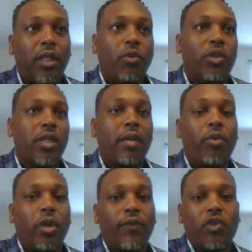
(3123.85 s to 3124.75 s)
liberal
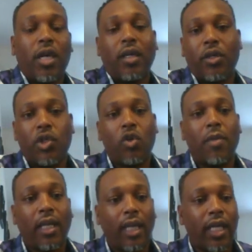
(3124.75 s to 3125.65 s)
standpoint of trying to
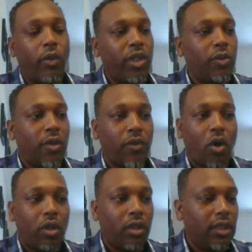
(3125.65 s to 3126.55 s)
control my language
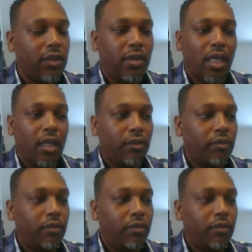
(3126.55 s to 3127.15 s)
with all of these